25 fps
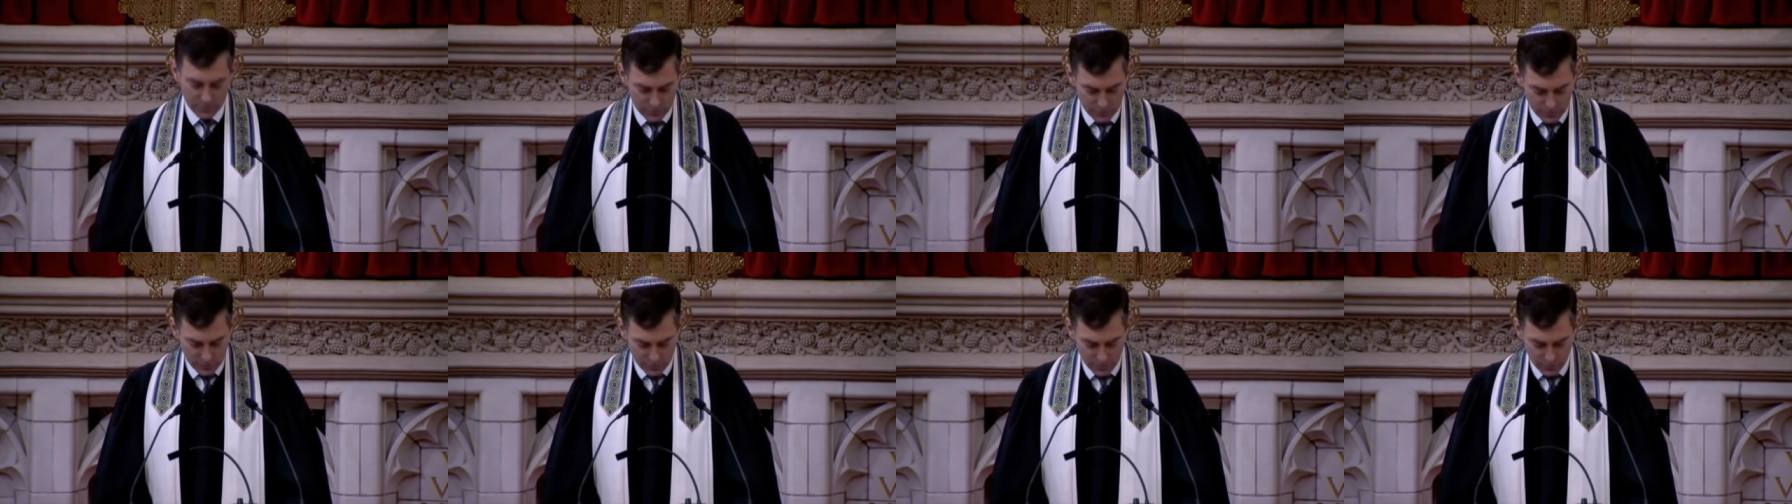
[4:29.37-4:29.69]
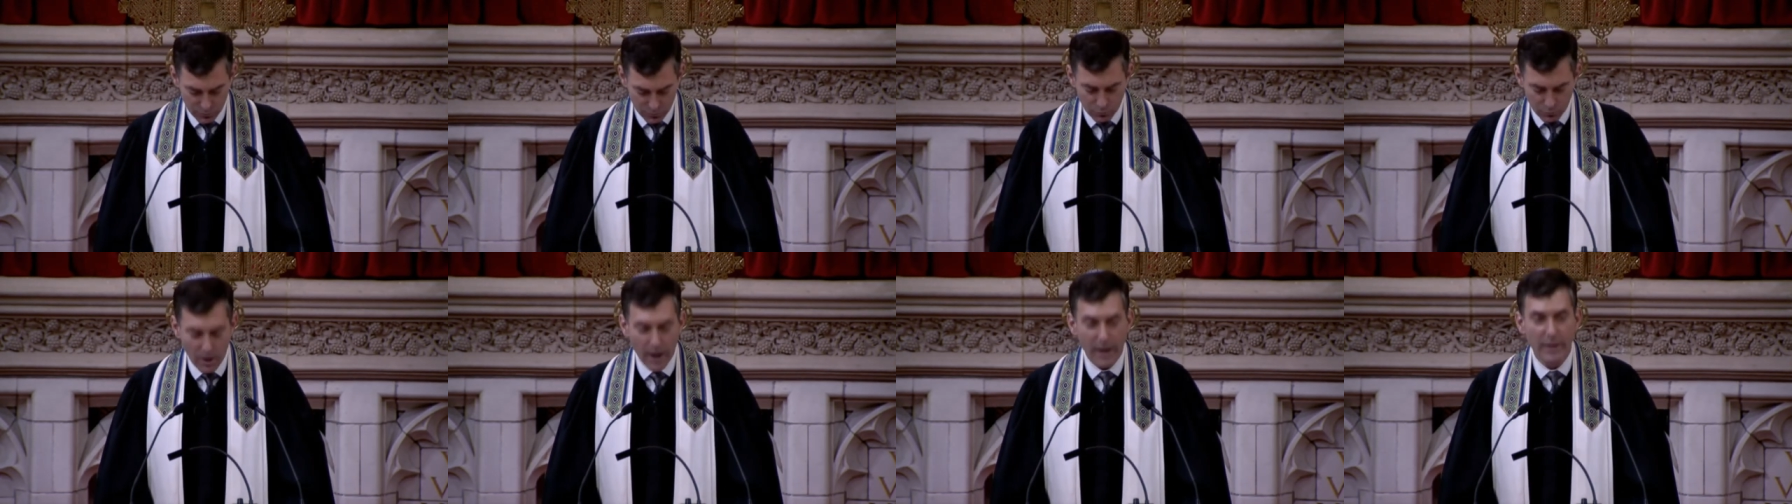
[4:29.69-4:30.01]
to
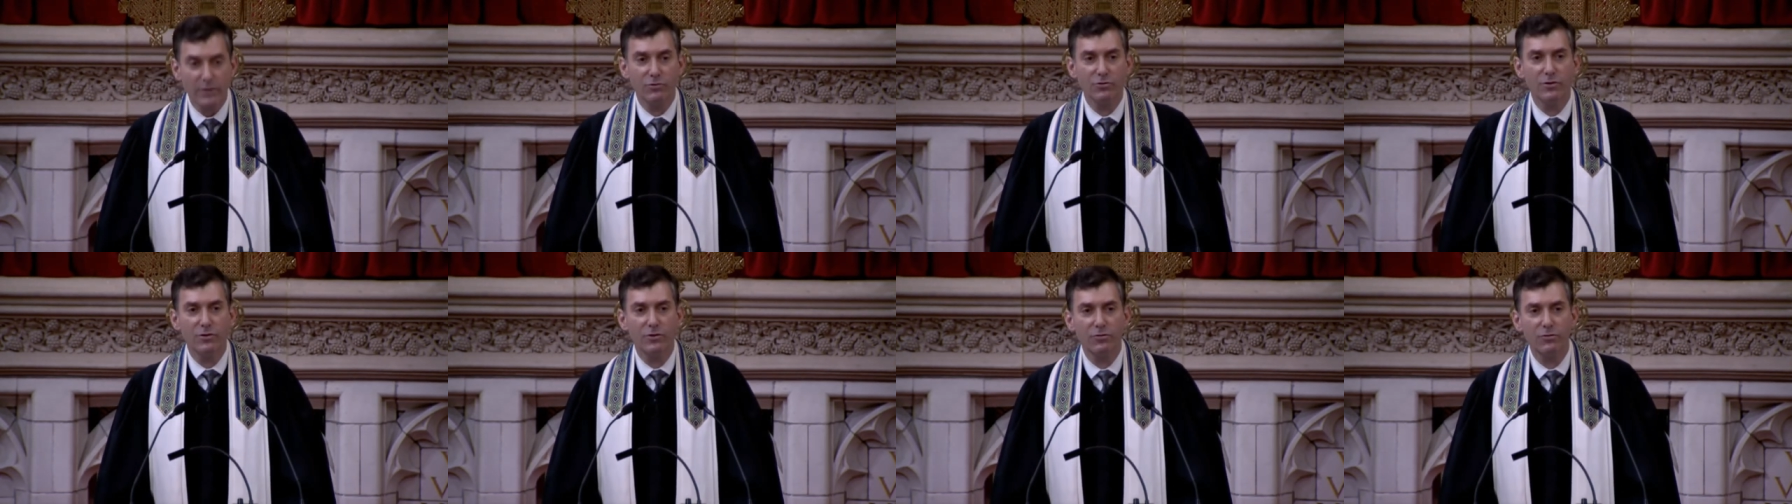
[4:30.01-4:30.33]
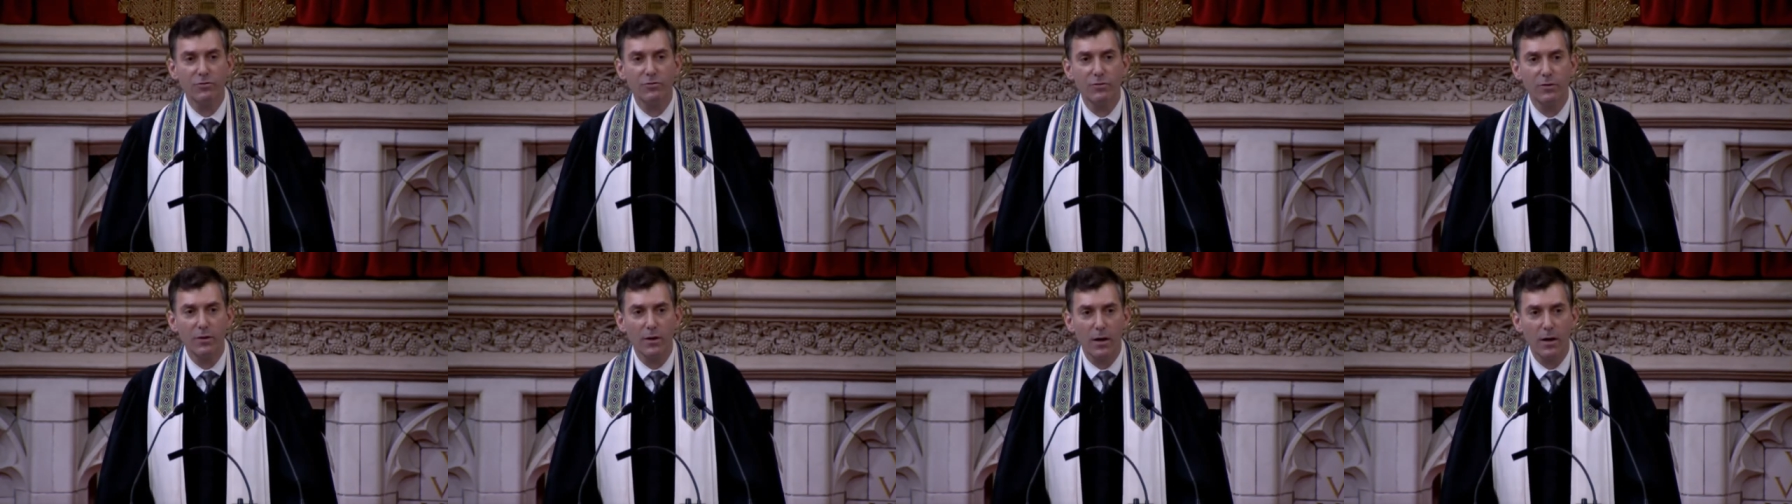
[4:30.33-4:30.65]
the
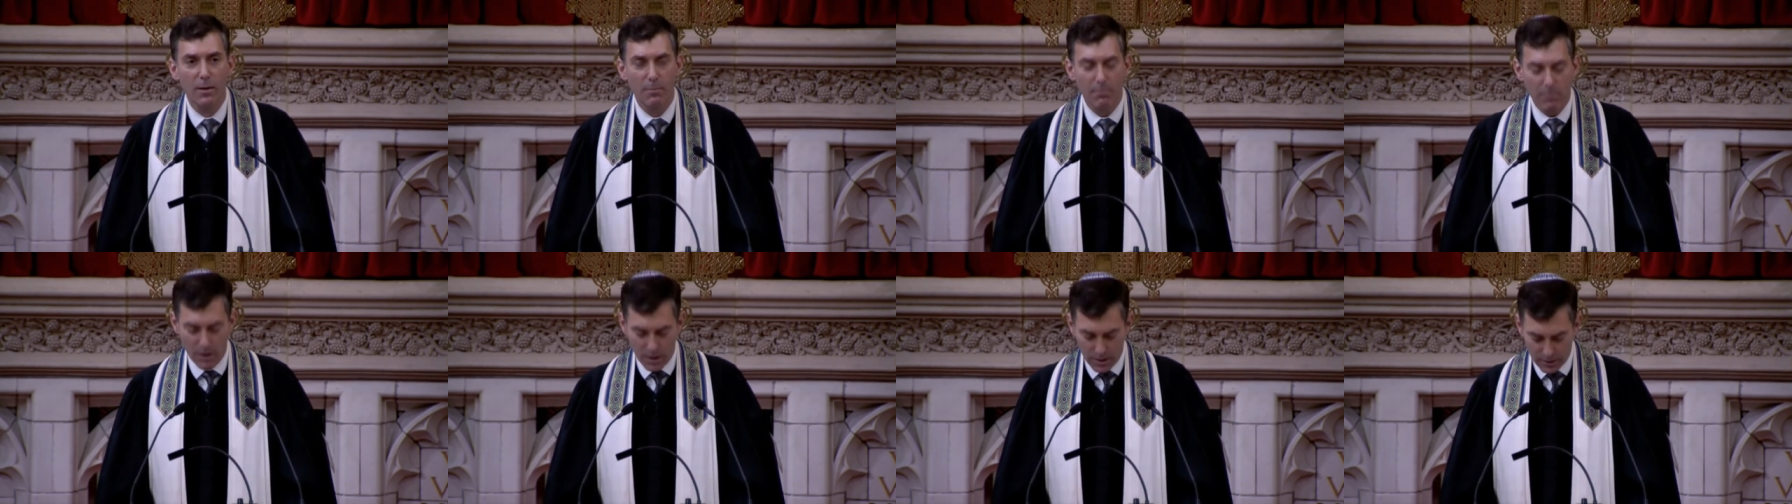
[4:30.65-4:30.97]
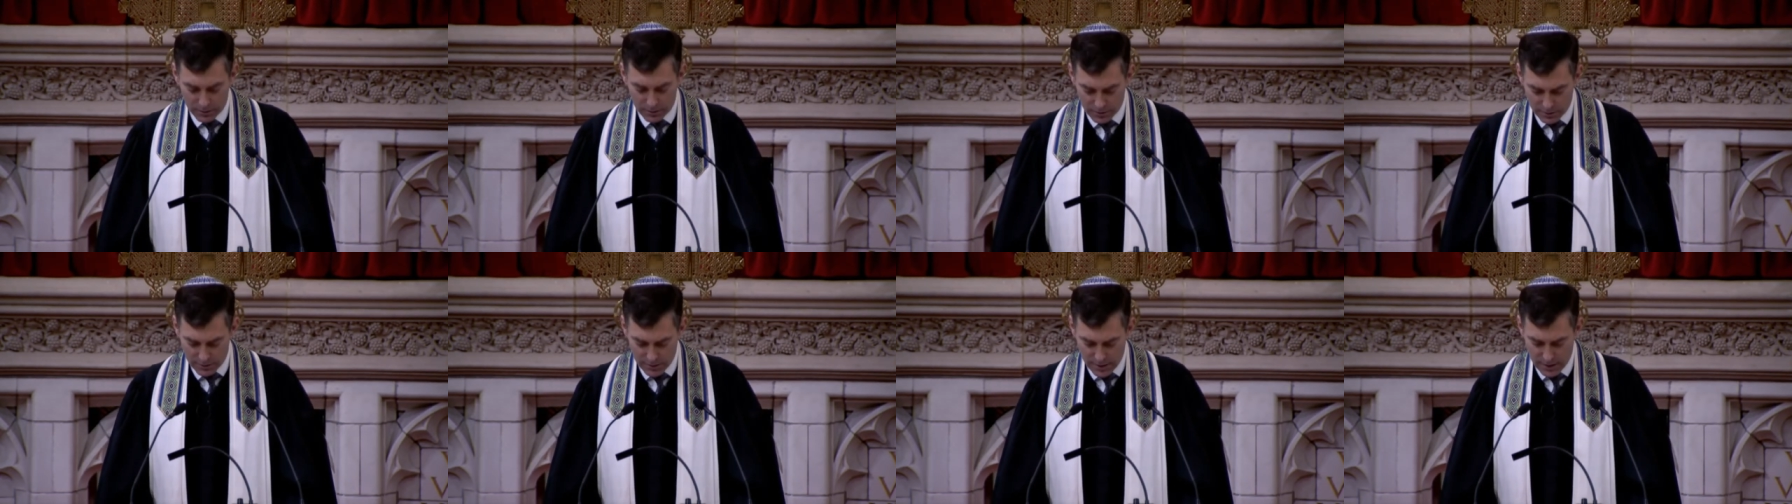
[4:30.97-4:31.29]
righteous
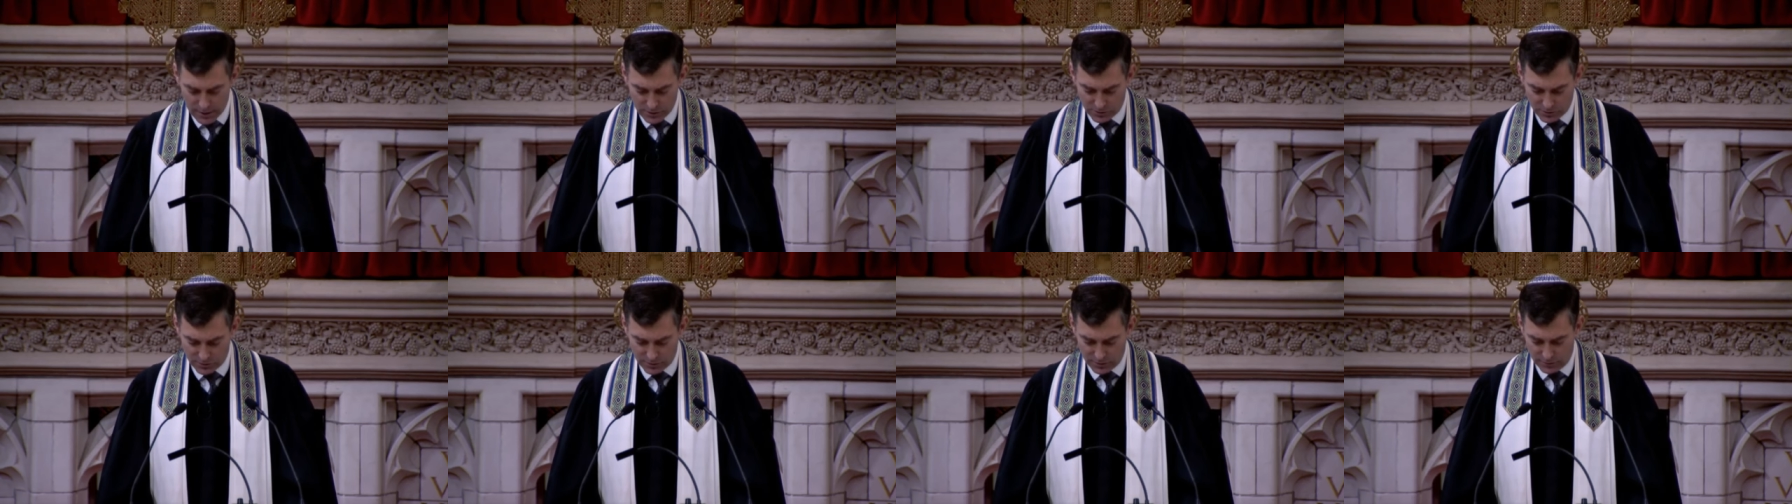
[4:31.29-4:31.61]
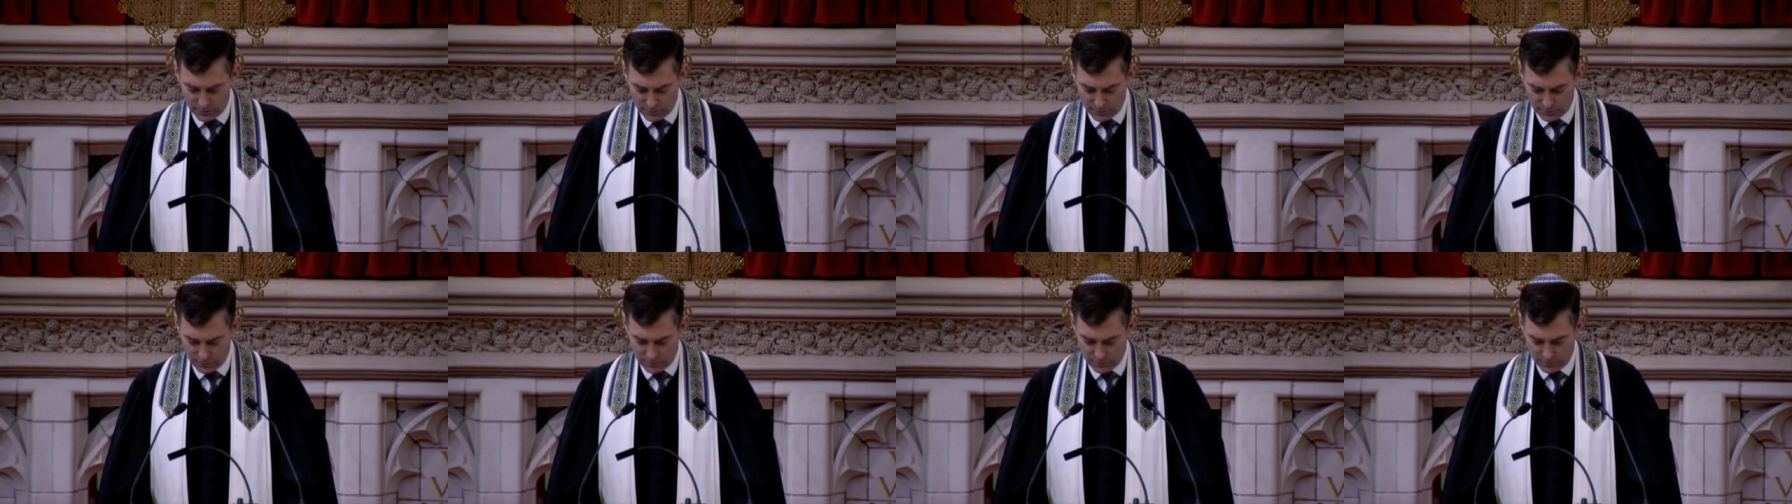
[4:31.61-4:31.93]
among the
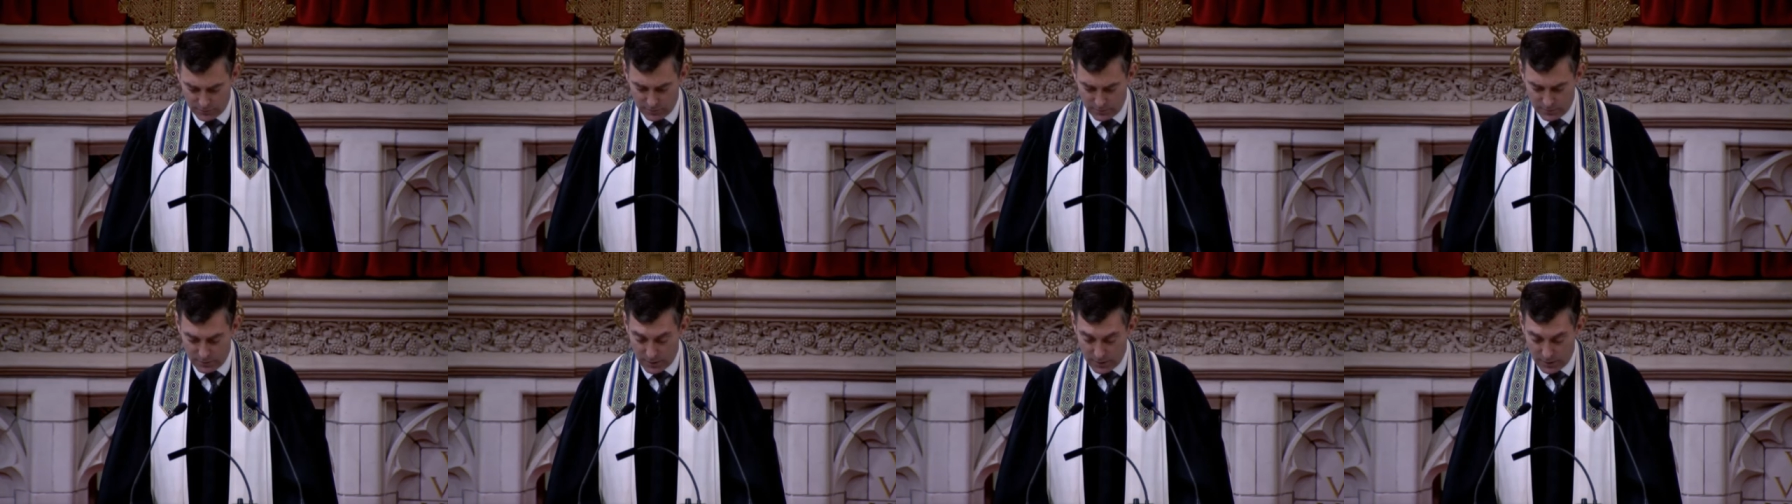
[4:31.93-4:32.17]
nations